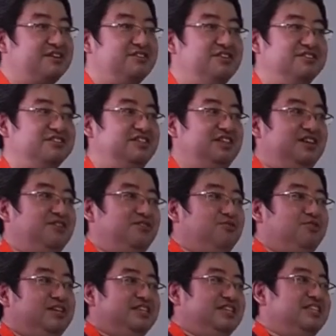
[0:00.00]
what is
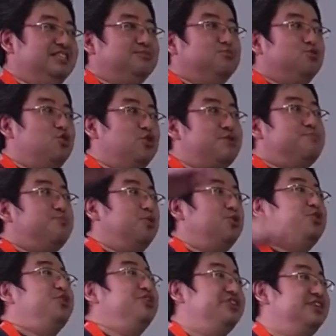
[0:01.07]
more important?
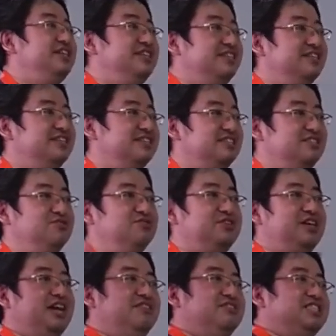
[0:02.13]
So okay, let's
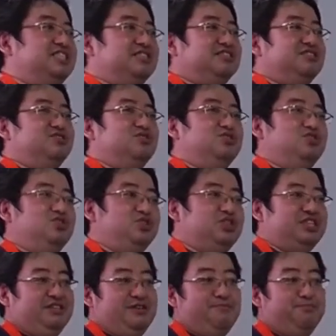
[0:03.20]
do, do the
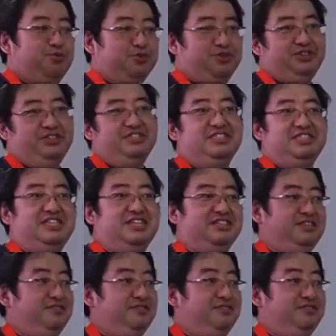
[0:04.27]
important started faster.